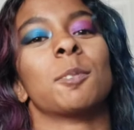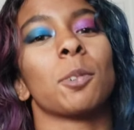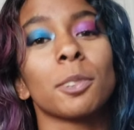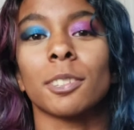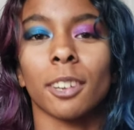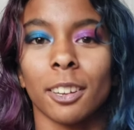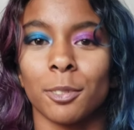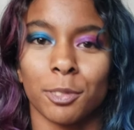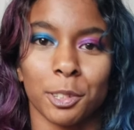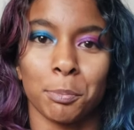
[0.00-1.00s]
roller skating
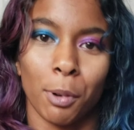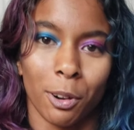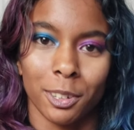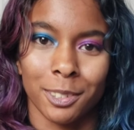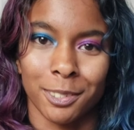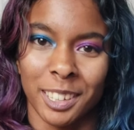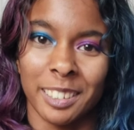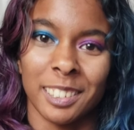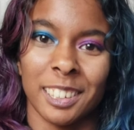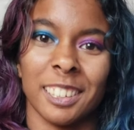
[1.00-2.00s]
for the parks or
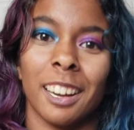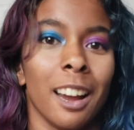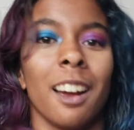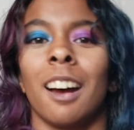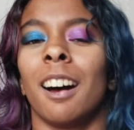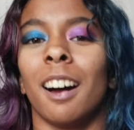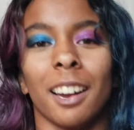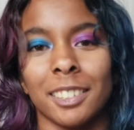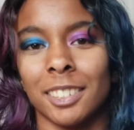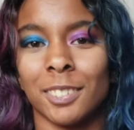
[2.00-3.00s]
anything.
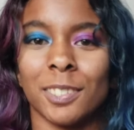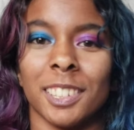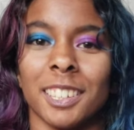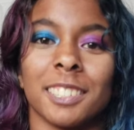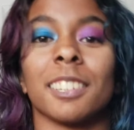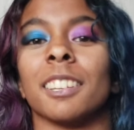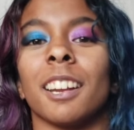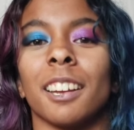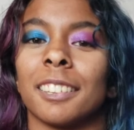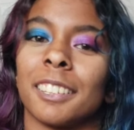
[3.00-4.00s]
I just realized that
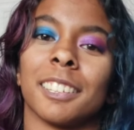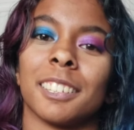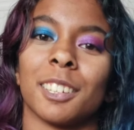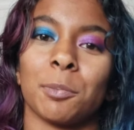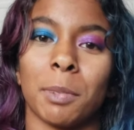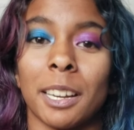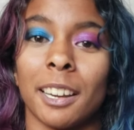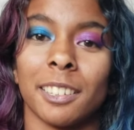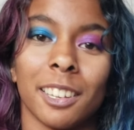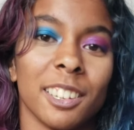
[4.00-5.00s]
I think my
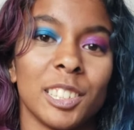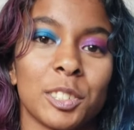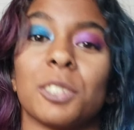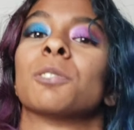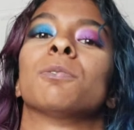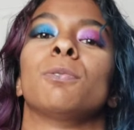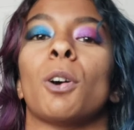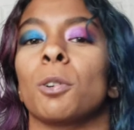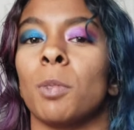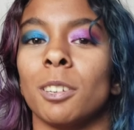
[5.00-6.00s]
inlines are
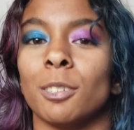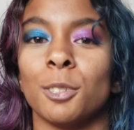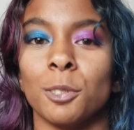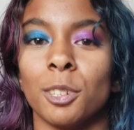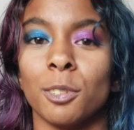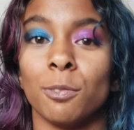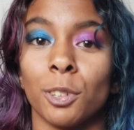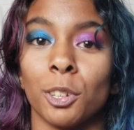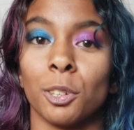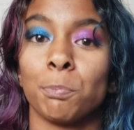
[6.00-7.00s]
far better suited
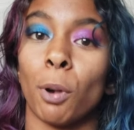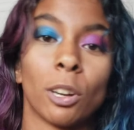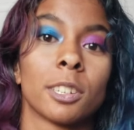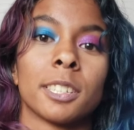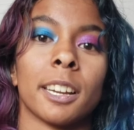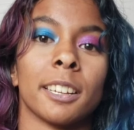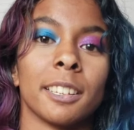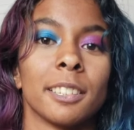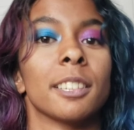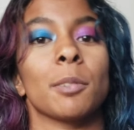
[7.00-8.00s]
for park
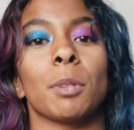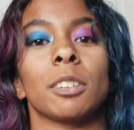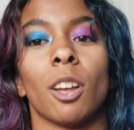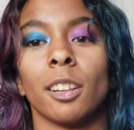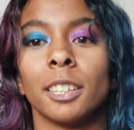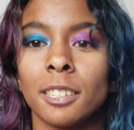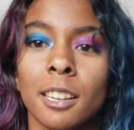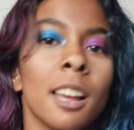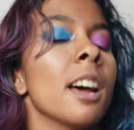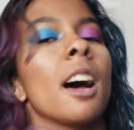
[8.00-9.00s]
skating than my lollies.
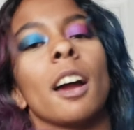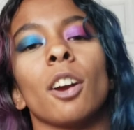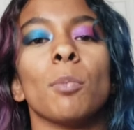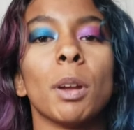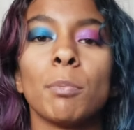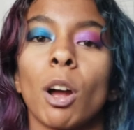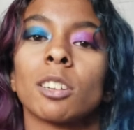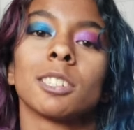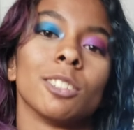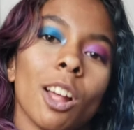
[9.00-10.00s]
I got my
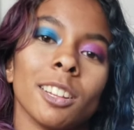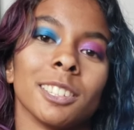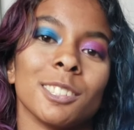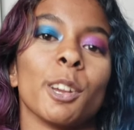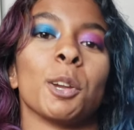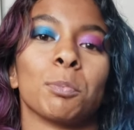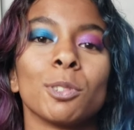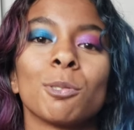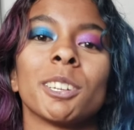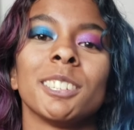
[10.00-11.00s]
Moxi Lollies April
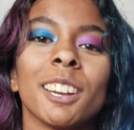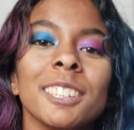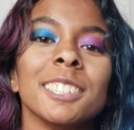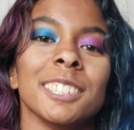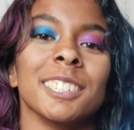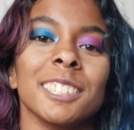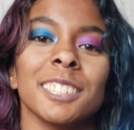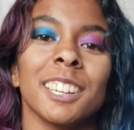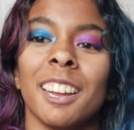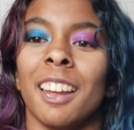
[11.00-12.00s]
2019,